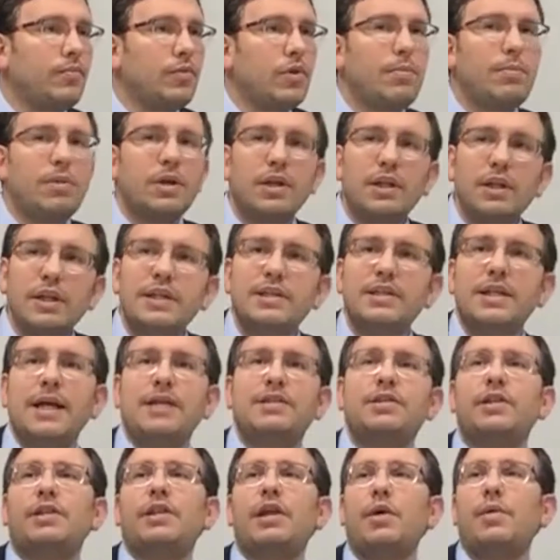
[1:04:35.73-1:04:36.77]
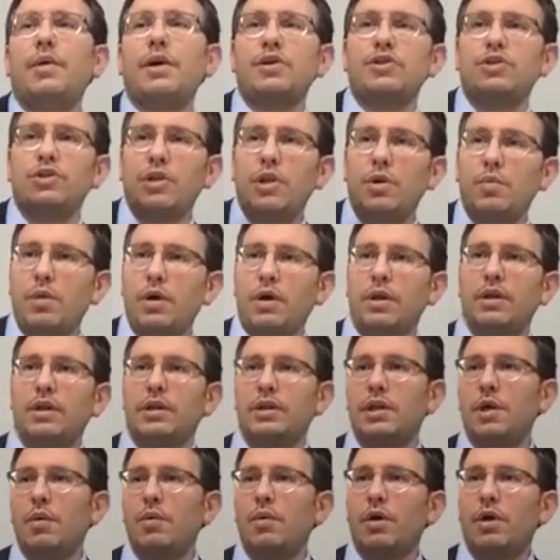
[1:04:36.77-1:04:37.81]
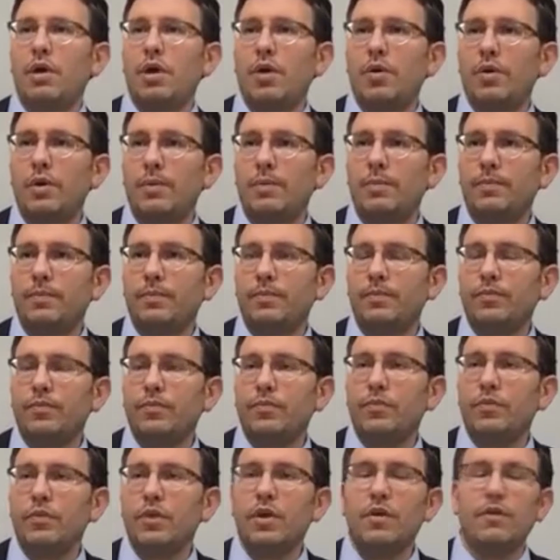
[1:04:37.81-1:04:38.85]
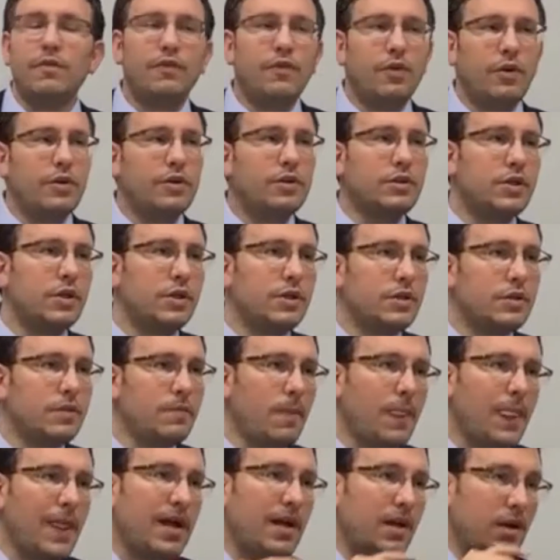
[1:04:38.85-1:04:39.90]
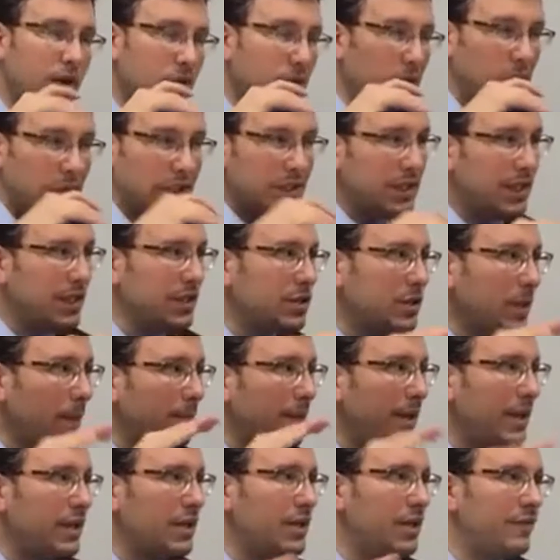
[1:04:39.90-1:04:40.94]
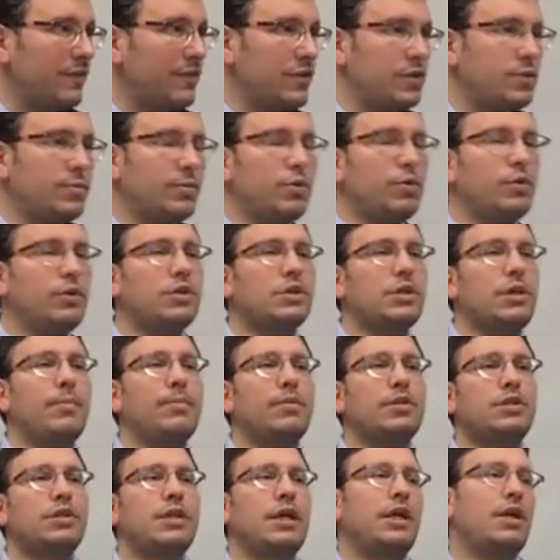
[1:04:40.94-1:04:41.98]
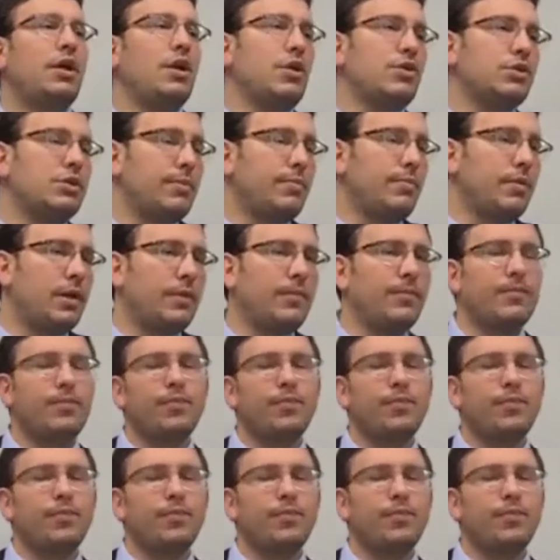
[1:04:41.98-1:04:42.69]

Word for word: But at least that's the direction they want to go in. Versus, you see, there's a big difference between someone saying, you know something,